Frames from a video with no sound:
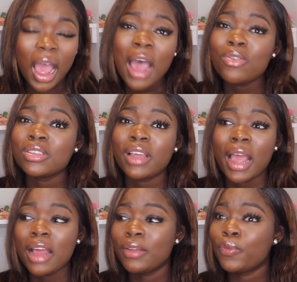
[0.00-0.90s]
I was
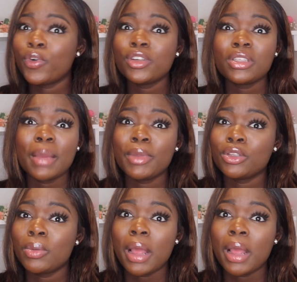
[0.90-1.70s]
like, the first time you told me,